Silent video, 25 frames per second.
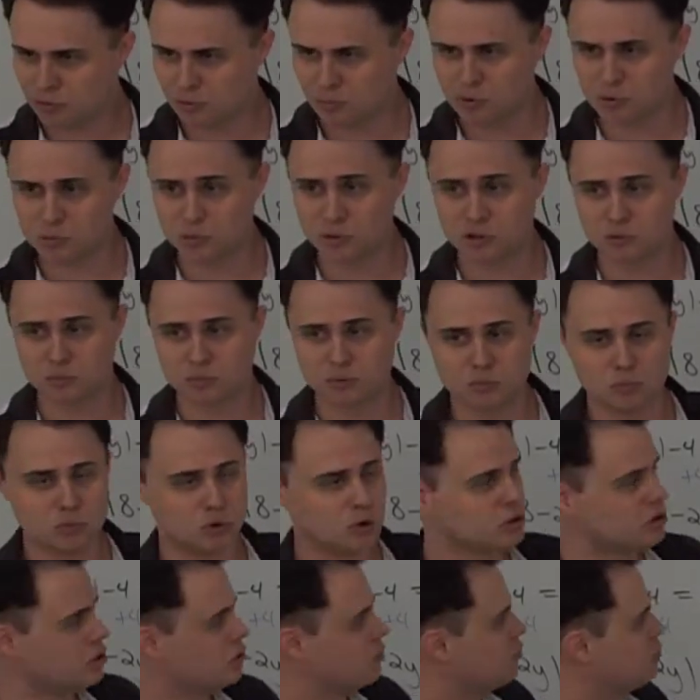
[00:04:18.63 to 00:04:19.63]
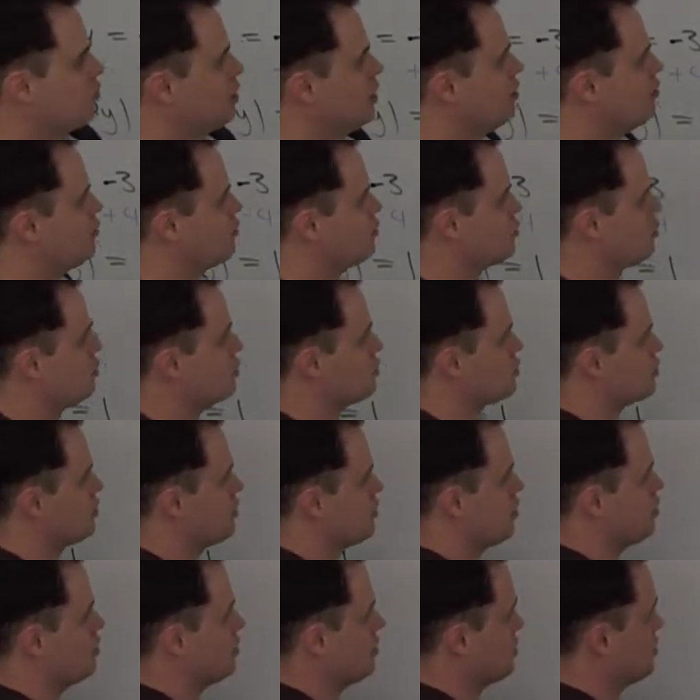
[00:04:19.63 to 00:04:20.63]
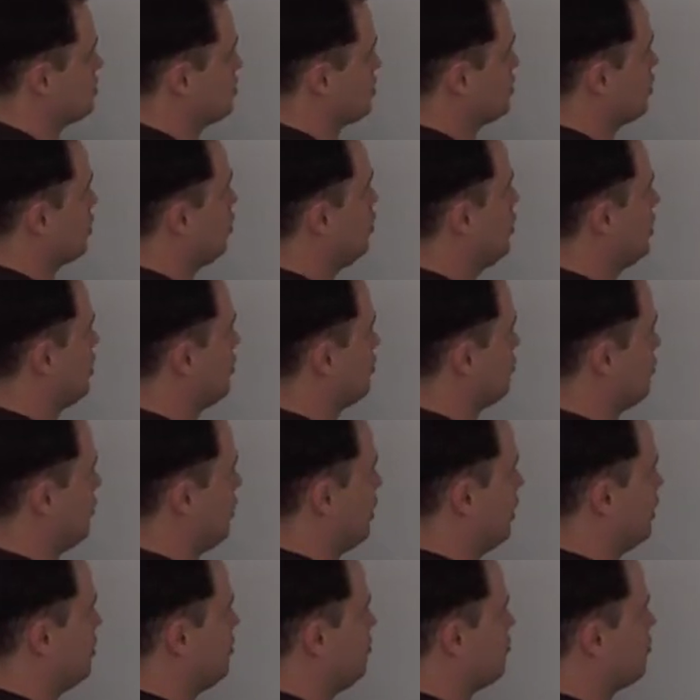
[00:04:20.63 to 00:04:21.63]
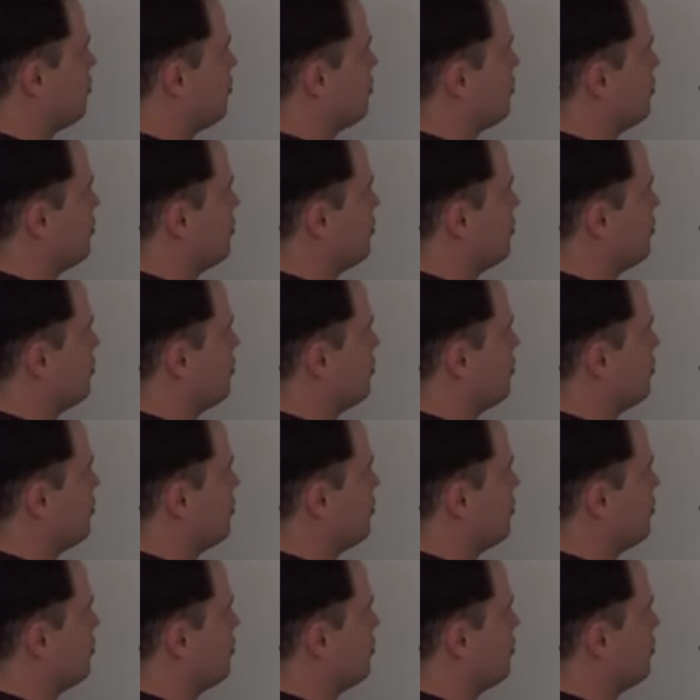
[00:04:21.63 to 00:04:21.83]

We're supposed to be more than 5. So I'll start out by just going 5.